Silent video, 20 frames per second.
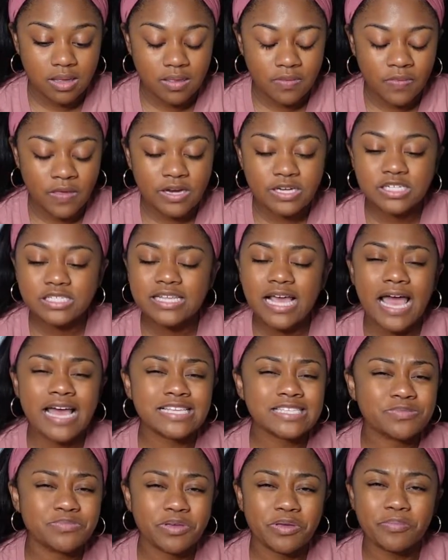they just
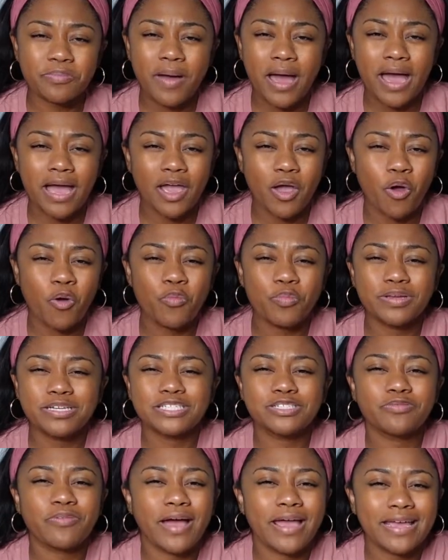ask me my
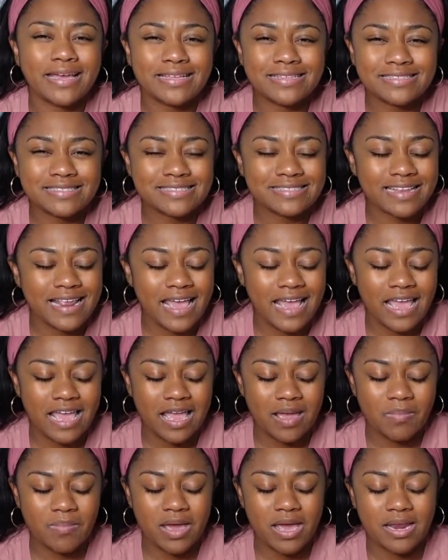OBGYN's
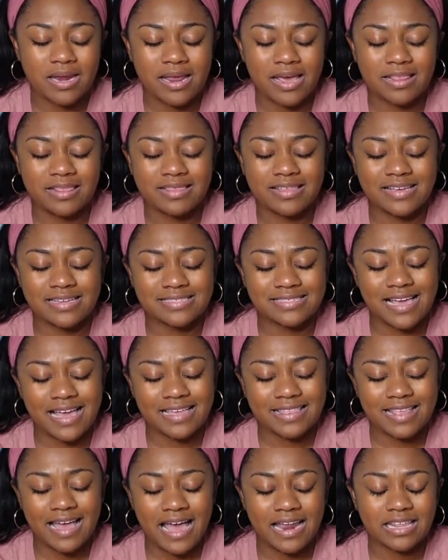name and things
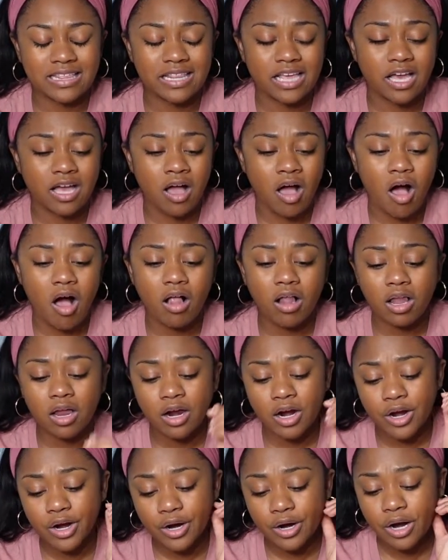like that, and they call
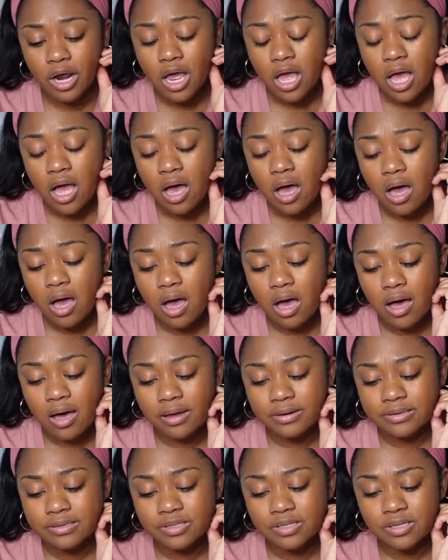her.
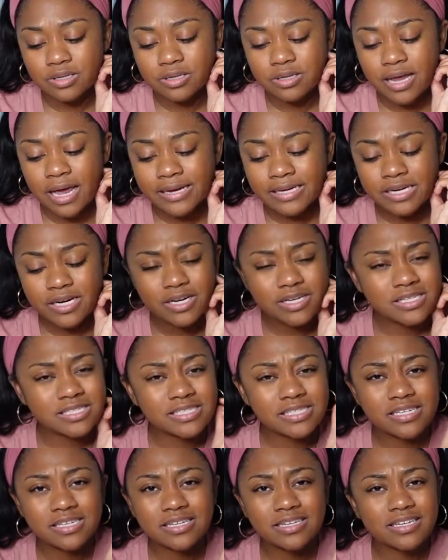I didn't
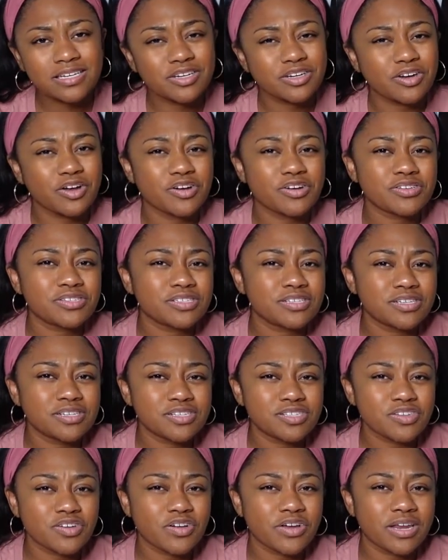see any
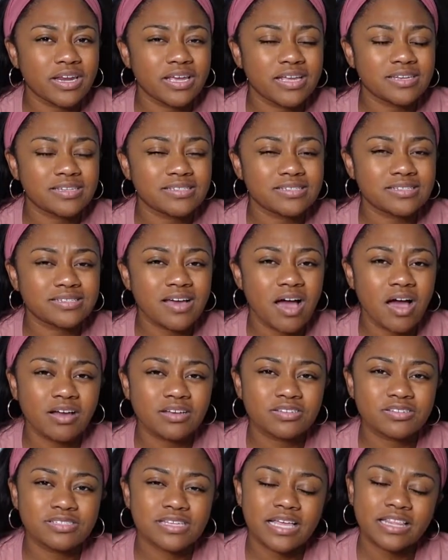nurses or any
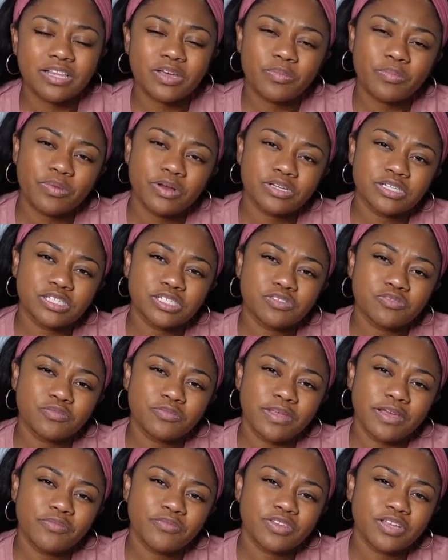doctors at the emergency room.
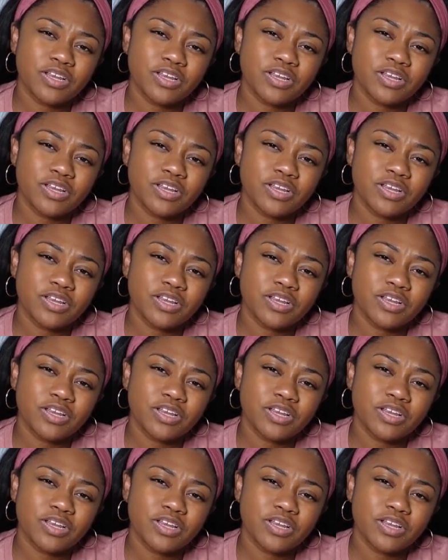They